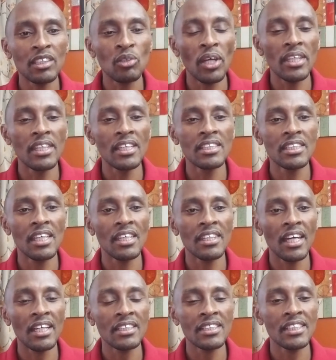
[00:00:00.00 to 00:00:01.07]
why they say
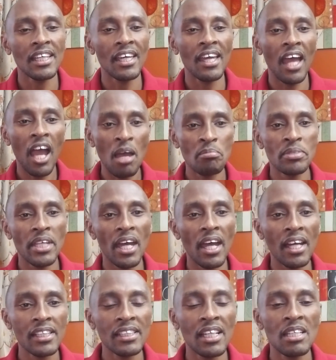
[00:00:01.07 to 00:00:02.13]
that abs are
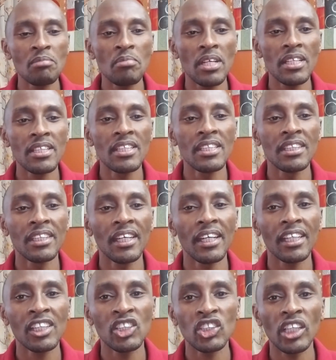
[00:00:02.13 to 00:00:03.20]
actually made in the
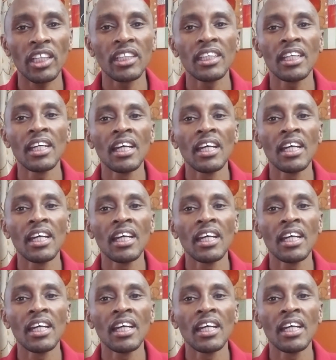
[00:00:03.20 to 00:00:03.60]
kitchen.